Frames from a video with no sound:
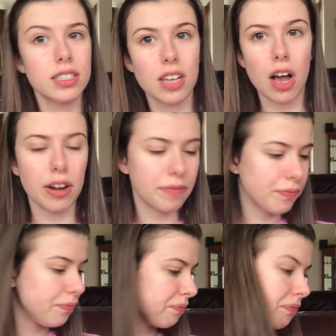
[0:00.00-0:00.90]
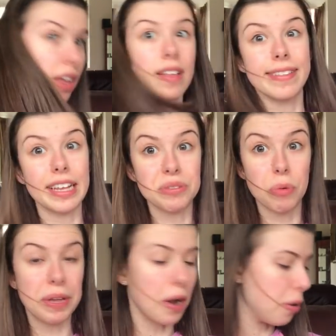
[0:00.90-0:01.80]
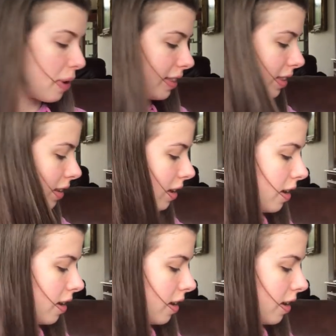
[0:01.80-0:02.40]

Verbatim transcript: So that's what we go with.